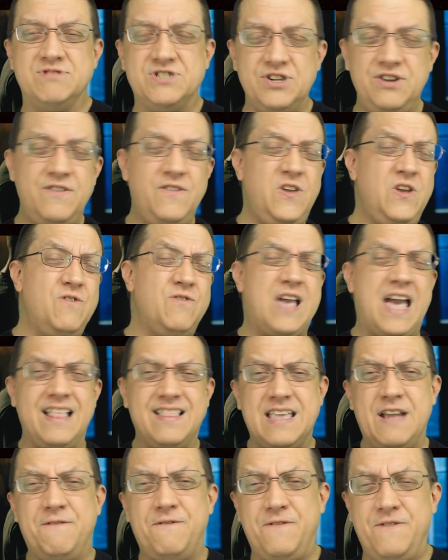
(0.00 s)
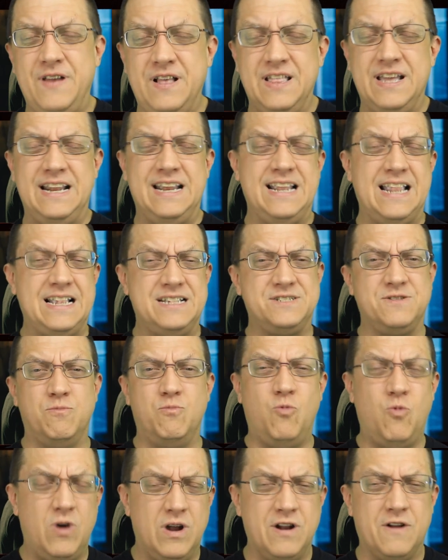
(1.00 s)
So you've got that feeling, and
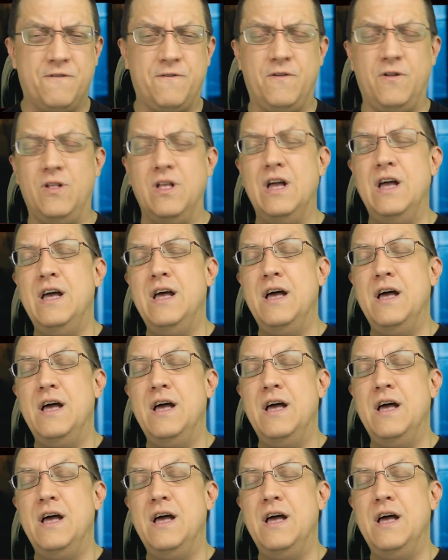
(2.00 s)
some wonderful